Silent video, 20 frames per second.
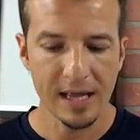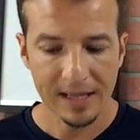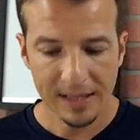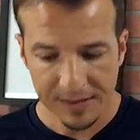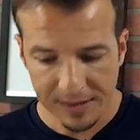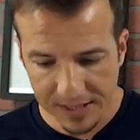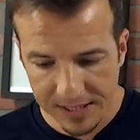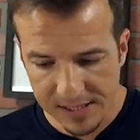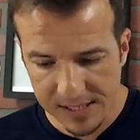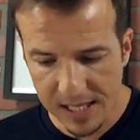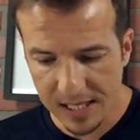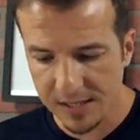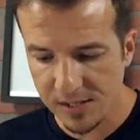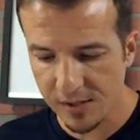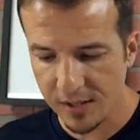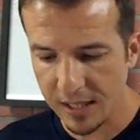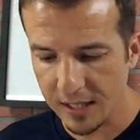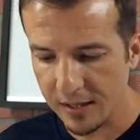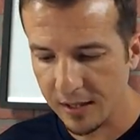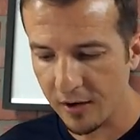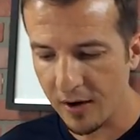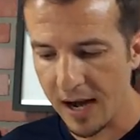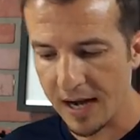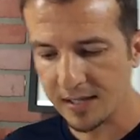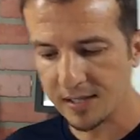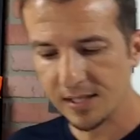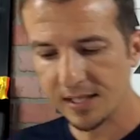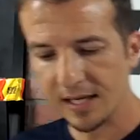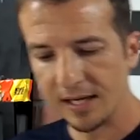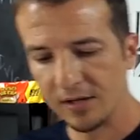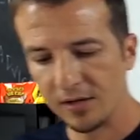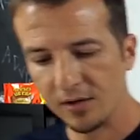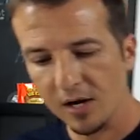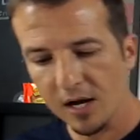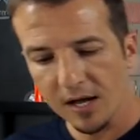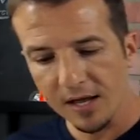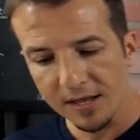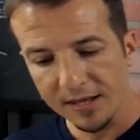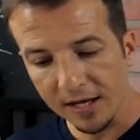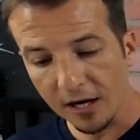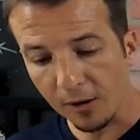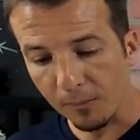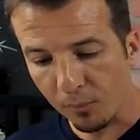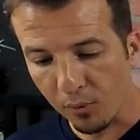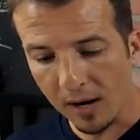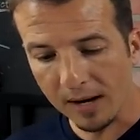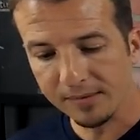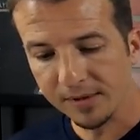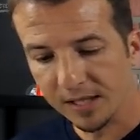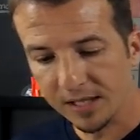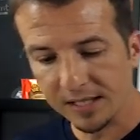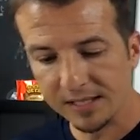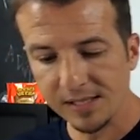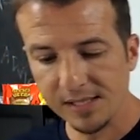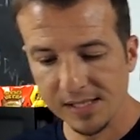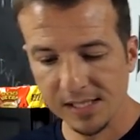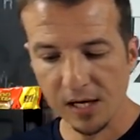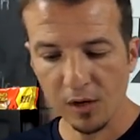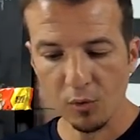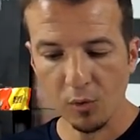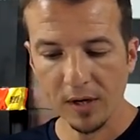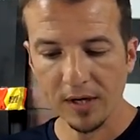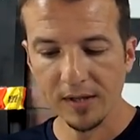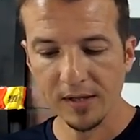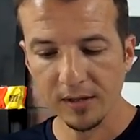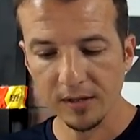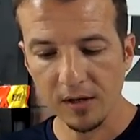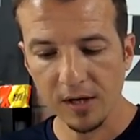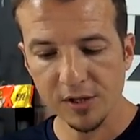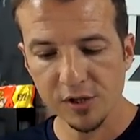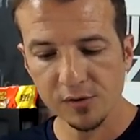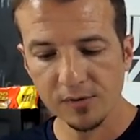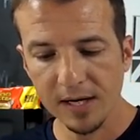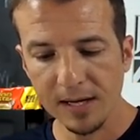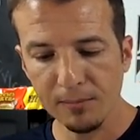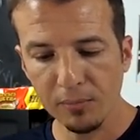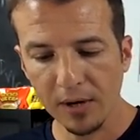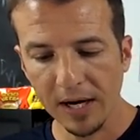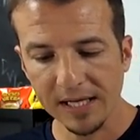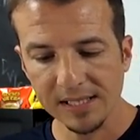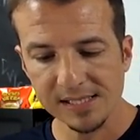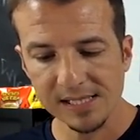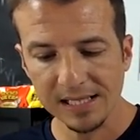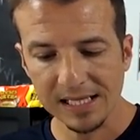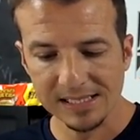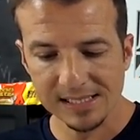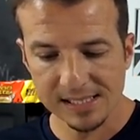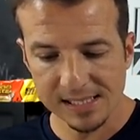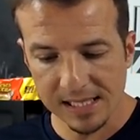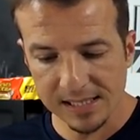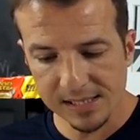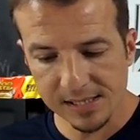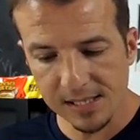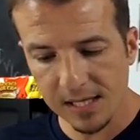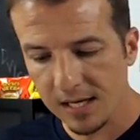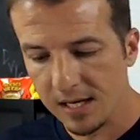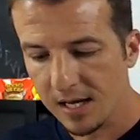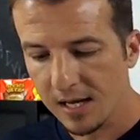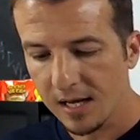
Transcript: These guys are getting their act together. They're probably going to sell one of their lingerie brands, La Senza,